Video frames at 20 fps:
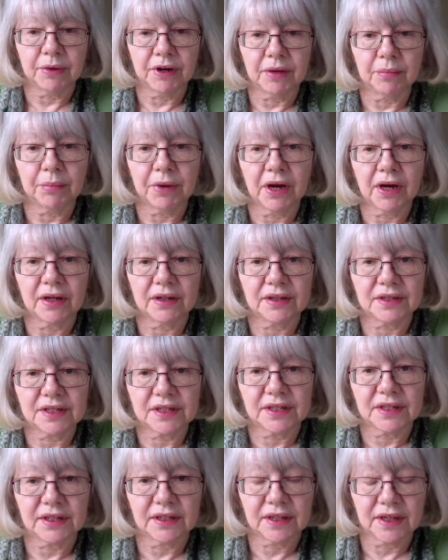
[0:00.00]
by
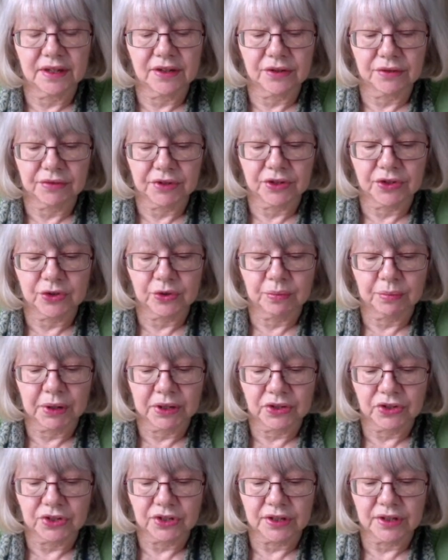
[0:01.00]
piloting individual
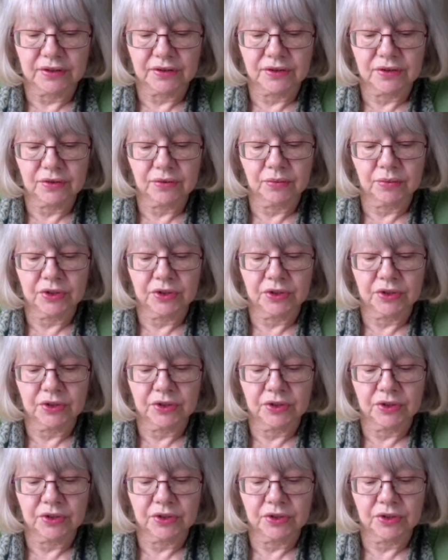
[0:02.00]
budgets,